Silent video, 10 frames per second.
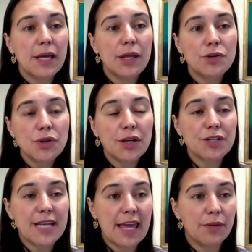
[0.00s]
Usually you're
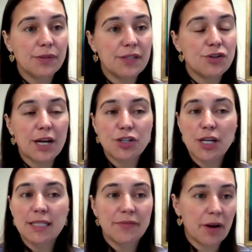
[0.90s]
taking those
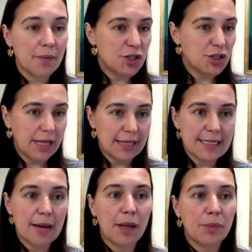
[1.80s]
injections very much like the
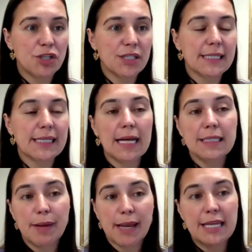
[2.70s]
timeline we just
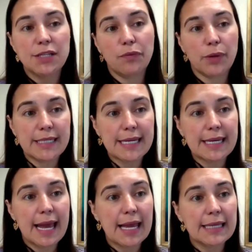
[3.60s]
discussed, about 8 to 14
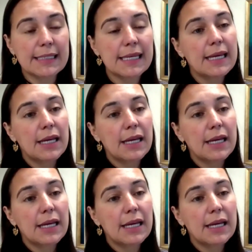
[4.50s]
days.